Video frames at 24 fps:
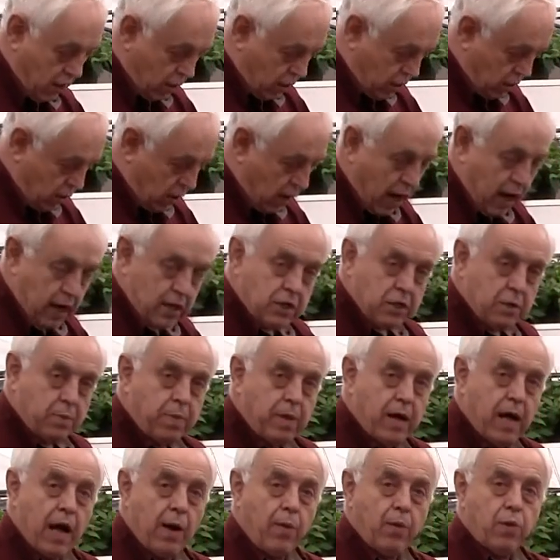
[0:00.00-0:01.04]
You got to
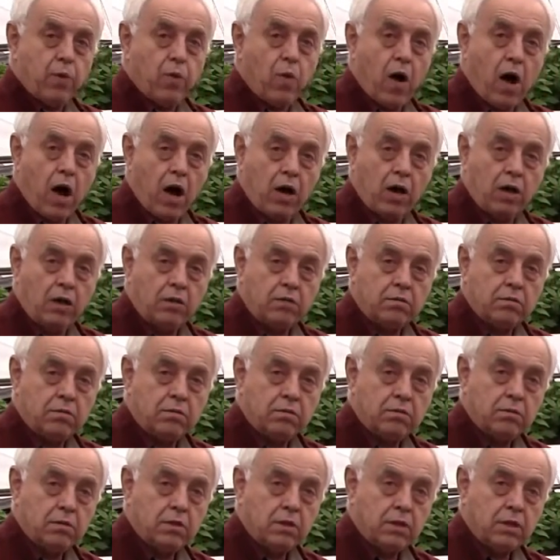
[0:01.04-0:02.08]
supply it with water,
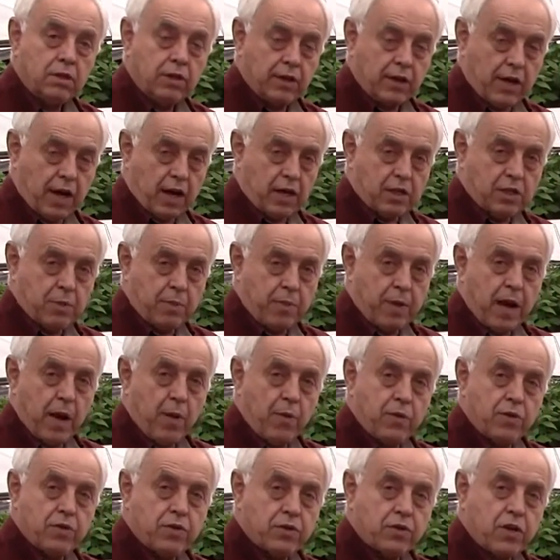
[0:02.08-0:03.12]
you got to supply it
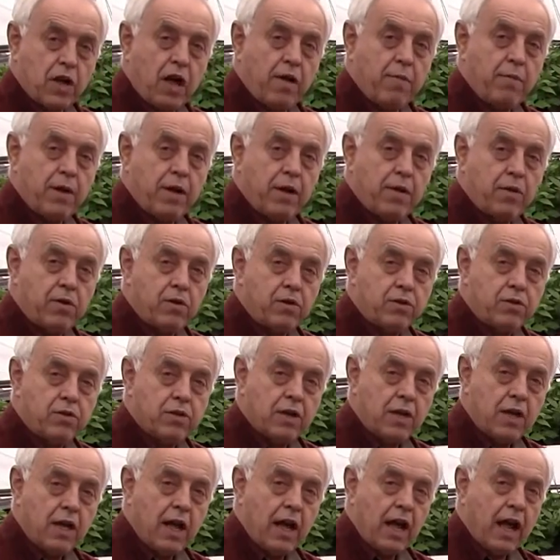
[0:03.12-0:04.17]
with dissolved minerals,
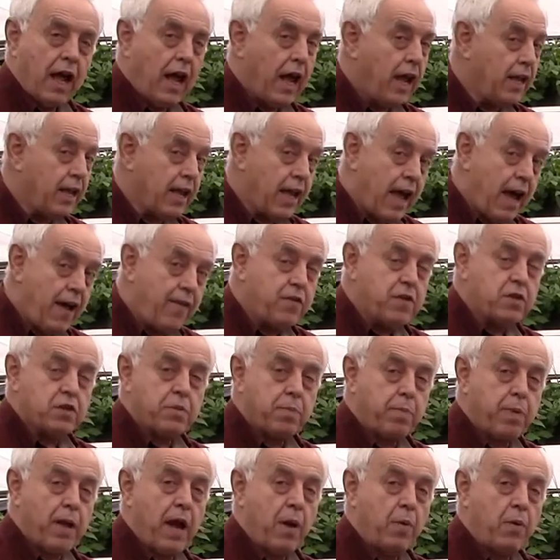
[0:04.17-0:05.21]
and you have to
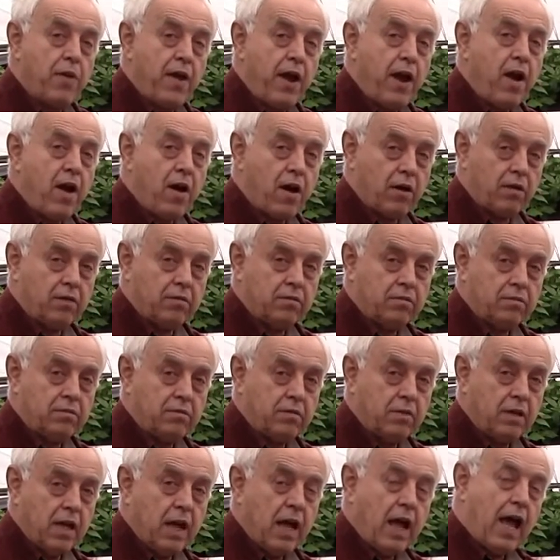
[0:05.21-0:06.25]
supply it with air
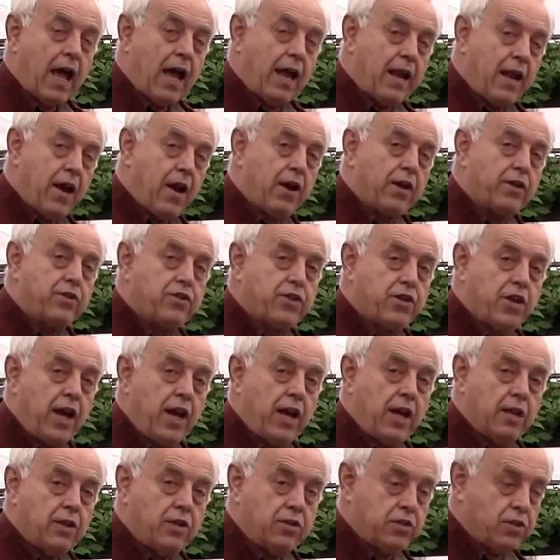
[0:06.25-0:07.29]
and air
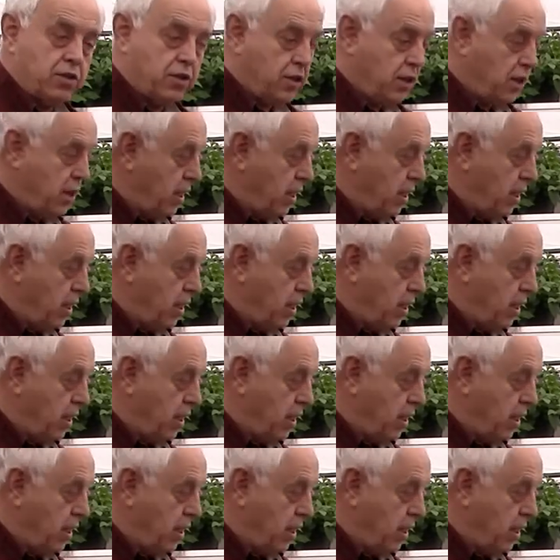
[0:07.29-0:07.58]
exchange.